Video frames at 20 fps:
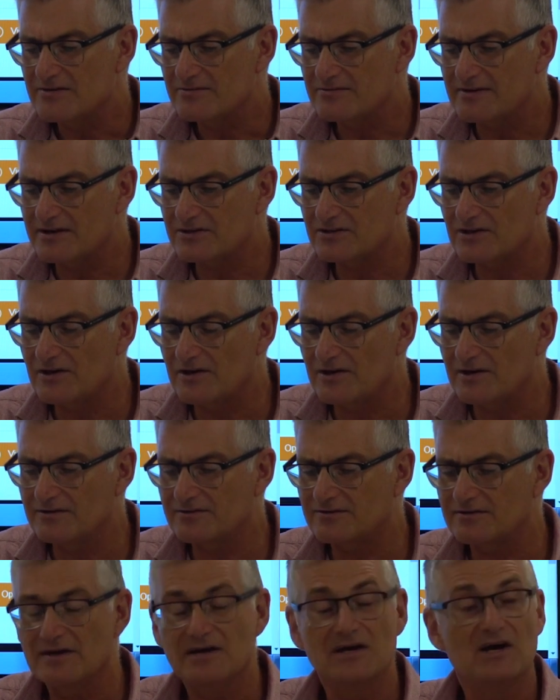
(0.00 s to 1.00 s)

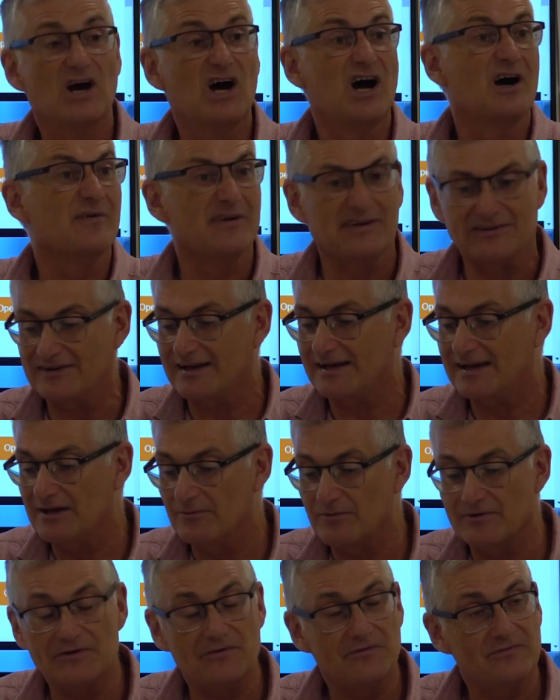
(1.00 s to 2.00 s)
Flashcards are exactly
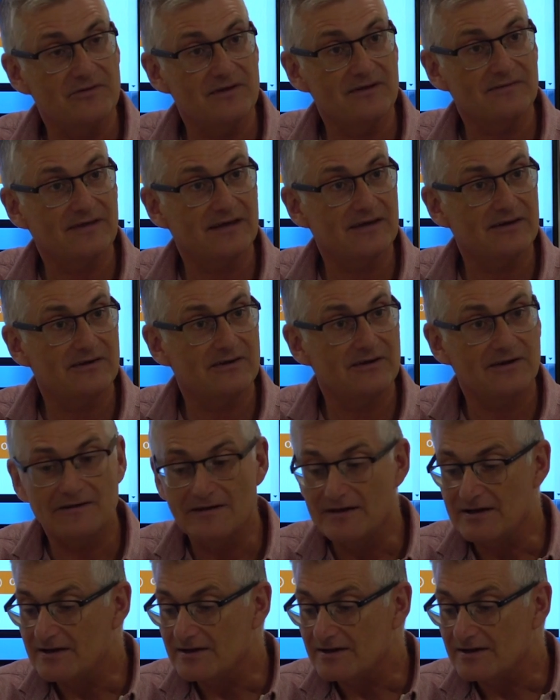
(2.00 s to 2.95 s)
what you think they are.